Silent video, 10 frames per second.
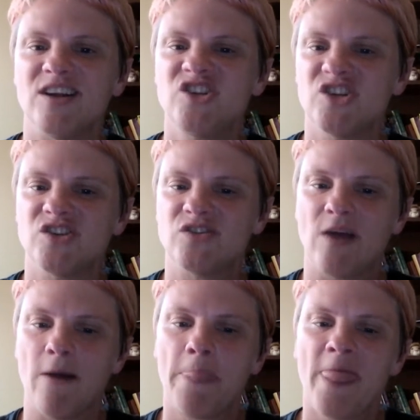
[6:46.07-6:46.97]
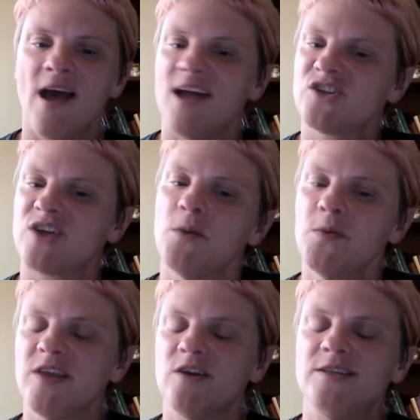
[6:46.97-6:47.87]
It's just I just got a
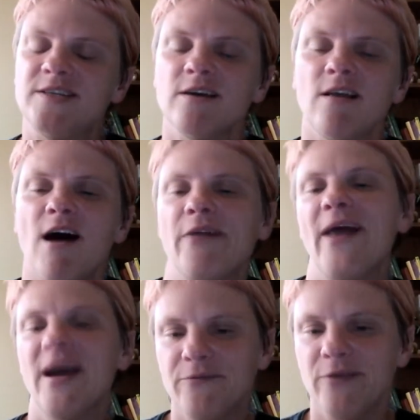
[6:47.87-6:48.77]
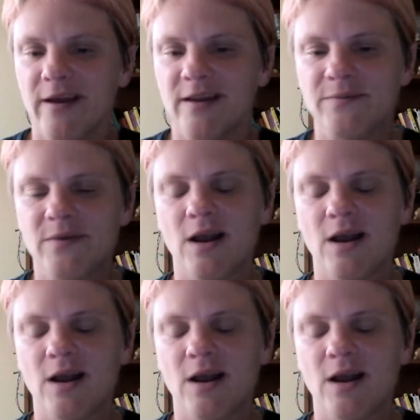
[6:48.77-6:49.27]
really good deal on that flight